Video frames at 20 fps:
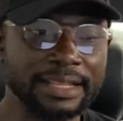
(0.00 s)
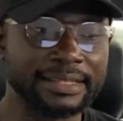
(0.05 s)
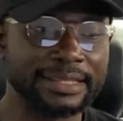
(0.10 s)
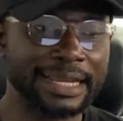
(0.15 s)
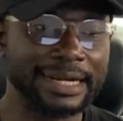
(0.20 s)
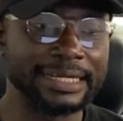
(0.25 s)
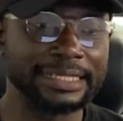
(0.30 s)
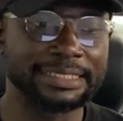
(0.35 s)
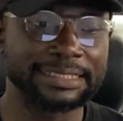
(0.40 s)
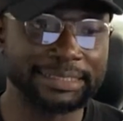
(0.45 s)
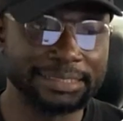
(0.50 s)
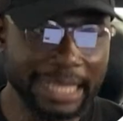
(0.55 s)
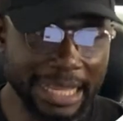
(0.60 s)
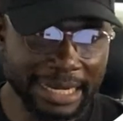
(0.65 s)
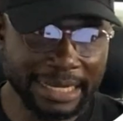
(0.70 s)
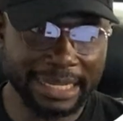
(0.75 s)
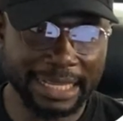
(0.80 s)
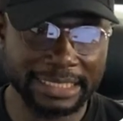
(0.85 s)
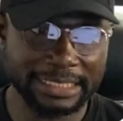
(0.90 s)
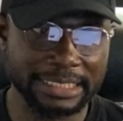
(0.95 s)
there is
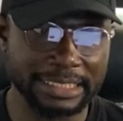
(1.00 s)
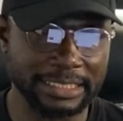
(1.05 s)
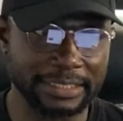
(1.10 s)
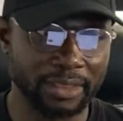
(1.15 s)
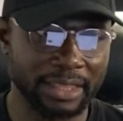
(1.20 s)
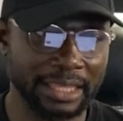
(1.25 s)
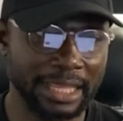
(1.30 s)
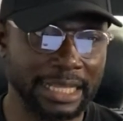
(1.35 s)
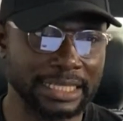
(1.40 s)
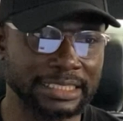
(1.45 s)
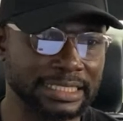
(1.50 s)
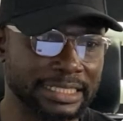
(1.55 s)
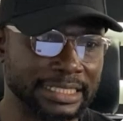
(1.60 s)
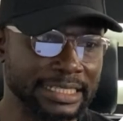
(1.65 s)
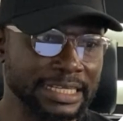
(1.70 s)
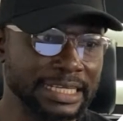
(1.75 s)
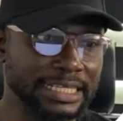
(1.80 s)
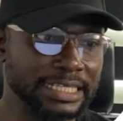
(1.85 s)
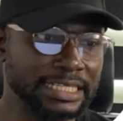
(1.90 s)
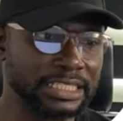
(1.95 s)
tendency that
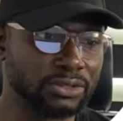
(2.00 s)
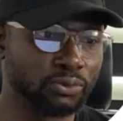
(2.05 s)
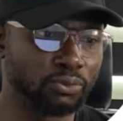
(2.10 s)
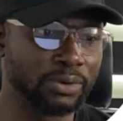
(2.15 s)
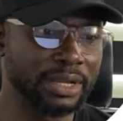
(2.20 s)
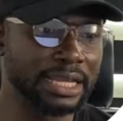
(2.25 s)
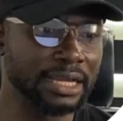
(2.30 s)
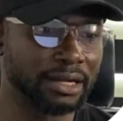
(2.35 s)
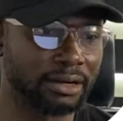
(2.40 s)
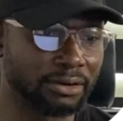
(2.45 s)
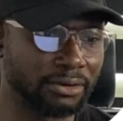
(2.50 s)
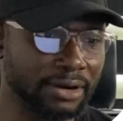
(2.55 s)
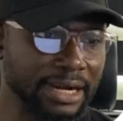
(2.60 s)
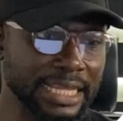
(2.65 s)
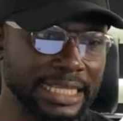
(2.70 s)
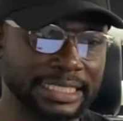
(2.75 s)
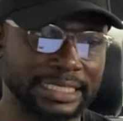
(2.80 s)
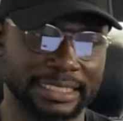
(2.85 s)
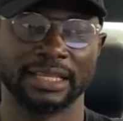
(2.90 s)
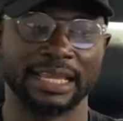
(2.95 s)
this will
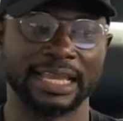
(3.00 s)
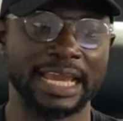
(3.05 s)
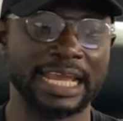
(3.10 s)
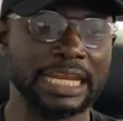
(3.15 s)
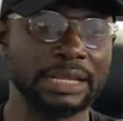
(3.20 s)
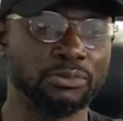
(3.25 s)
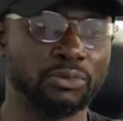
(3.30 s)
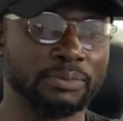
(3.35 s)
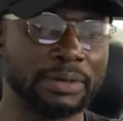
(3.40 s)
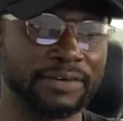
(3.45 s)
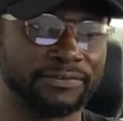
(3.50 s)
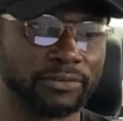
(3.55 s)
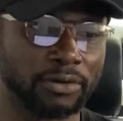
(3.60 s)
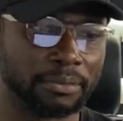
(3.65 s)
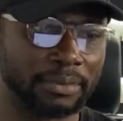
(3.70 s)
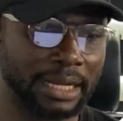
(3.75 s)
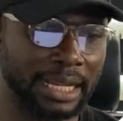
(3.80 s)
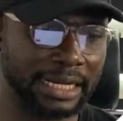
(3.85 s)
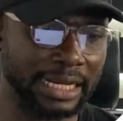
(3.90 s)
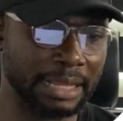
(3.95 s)
increase any moment
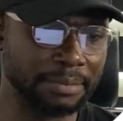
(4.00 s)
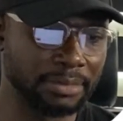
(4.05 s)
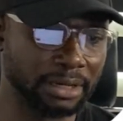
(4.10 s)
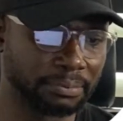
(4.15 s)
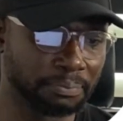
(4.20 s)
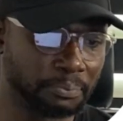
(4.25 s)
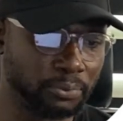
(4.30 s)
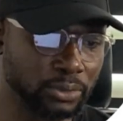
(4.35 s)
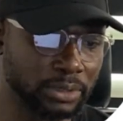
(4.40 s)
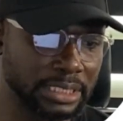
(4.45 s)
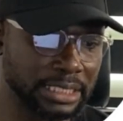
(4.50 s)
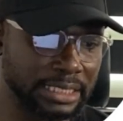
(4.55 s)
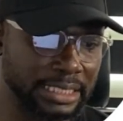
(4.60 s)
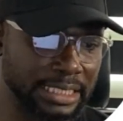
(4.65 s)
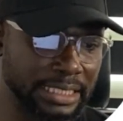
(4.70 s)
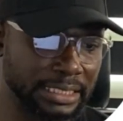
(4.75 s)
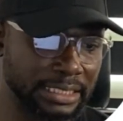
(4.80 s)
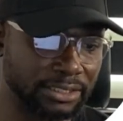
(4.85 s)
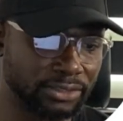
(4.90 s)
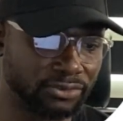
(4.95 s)
from now. Let me put it
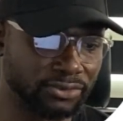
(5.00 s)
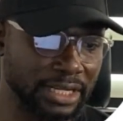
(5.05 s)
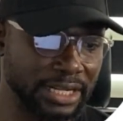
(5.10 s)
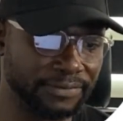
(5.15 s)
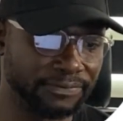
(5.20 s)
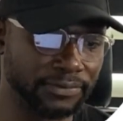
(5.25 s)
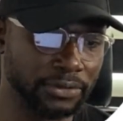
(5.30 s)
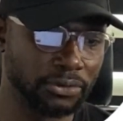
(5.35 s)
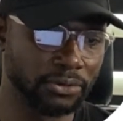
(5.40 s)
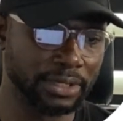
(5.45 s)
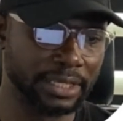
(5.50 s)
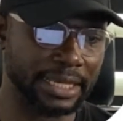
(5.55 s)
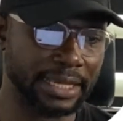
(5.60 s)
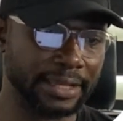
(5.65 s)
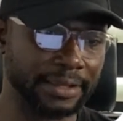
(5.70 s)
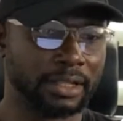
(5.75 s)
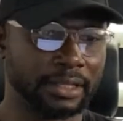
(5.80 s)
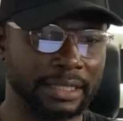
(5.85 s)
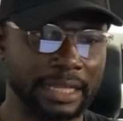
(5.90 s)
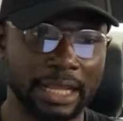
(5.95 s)
in trade view
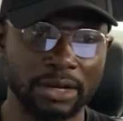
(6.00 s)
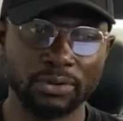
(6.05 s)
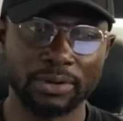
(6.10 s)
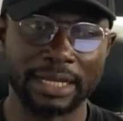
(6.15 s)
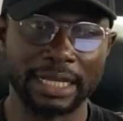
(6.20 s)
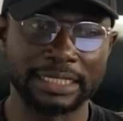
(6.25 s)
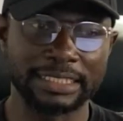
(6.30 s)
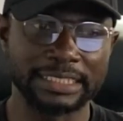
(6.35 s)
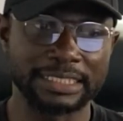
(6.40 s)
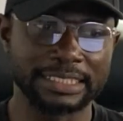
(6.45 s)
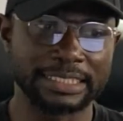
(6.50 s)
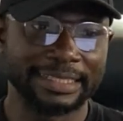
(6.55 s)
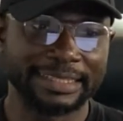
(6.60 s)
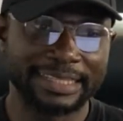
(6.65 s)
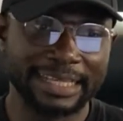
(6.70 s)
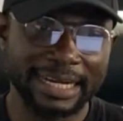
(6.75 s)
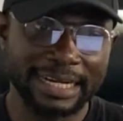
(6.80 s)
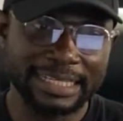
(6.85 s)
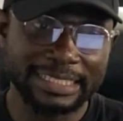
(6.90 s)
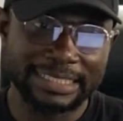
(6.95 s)
here. Now look at this.
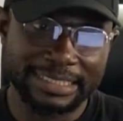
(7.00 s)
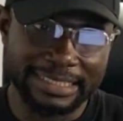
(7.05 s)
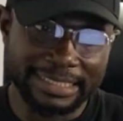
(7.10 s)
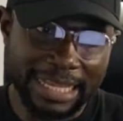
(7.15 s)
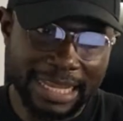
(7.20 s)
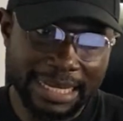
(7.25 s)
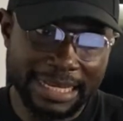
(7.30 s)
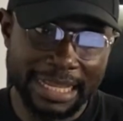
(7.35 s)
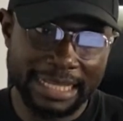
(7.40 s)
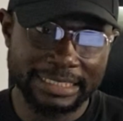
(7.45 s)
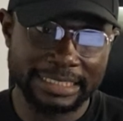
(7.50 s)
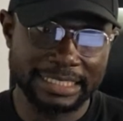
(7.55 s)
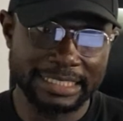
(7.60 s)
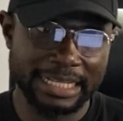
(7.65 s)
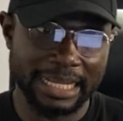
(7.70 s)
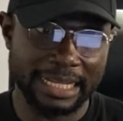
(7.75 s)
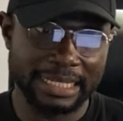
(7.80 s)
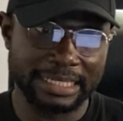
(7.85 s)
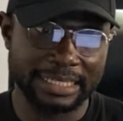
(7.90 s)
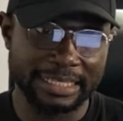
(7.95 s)
There is tendency
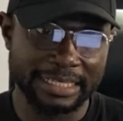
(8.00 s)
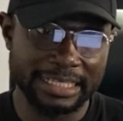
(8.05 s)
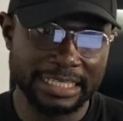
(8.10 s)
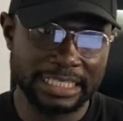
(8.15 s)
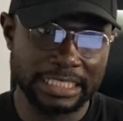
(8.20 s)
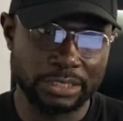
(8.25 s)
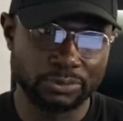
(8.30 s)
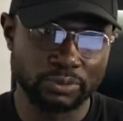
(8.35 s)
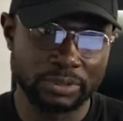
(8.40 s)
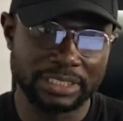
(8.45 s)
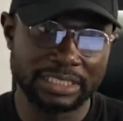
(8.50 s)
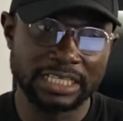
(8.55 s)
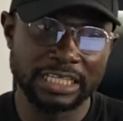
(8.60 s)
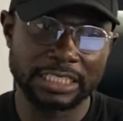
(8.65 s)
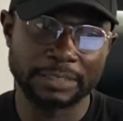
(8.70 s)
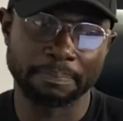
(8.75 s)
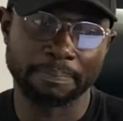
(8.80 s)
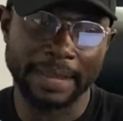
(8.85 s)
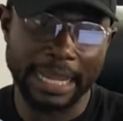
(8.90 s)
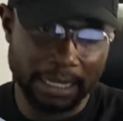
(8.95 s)
that this will still
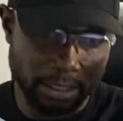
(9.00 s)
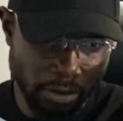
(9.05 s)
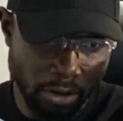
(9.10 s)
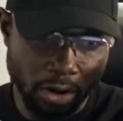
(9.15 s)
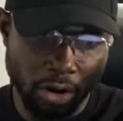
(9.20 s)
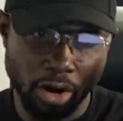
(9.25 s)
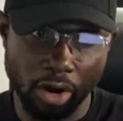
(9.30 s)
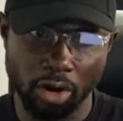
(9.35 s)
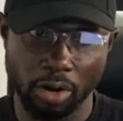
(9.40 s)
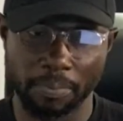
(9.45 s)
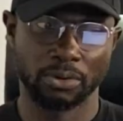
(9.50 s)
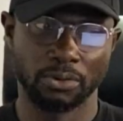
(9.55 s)
spike up.